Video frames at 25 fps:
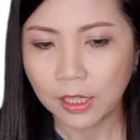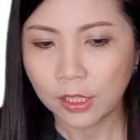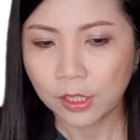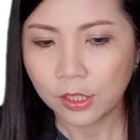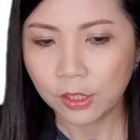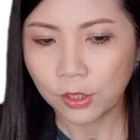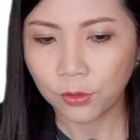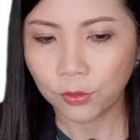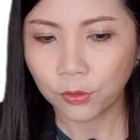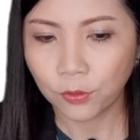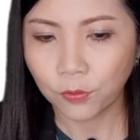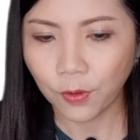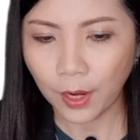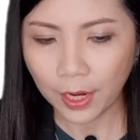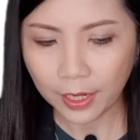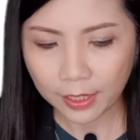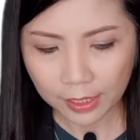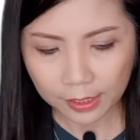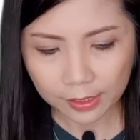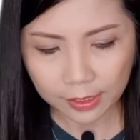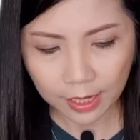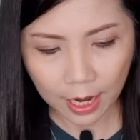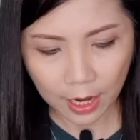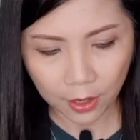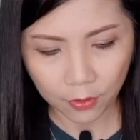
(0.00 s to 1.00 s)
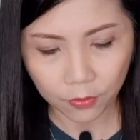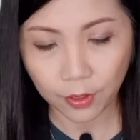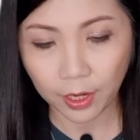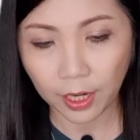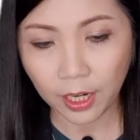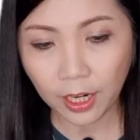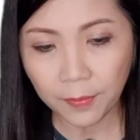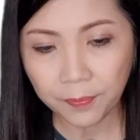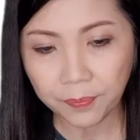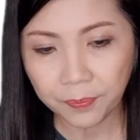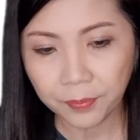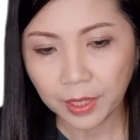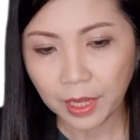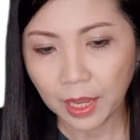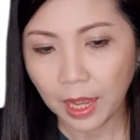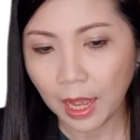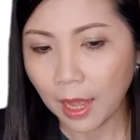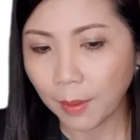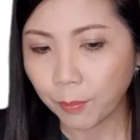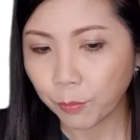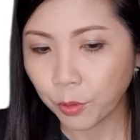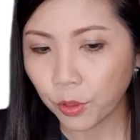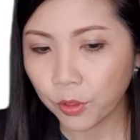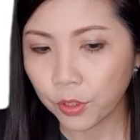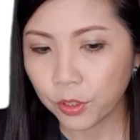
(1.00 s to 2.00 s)
So to find this area,
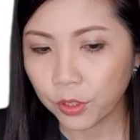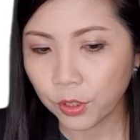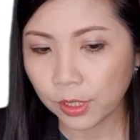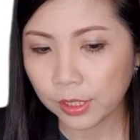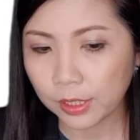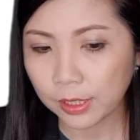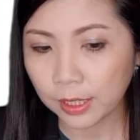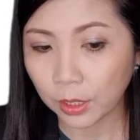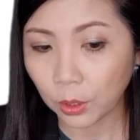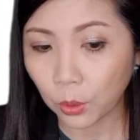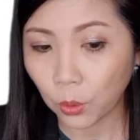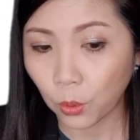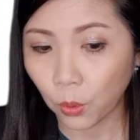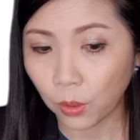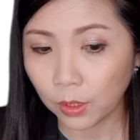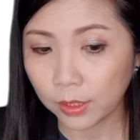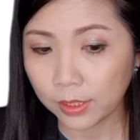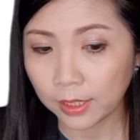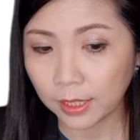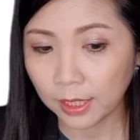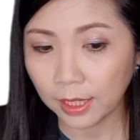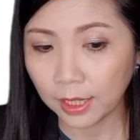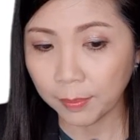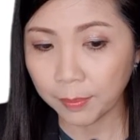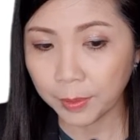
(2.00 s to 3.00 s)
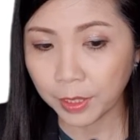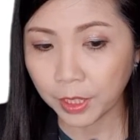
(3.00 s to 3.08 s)
I'm going to use a quarter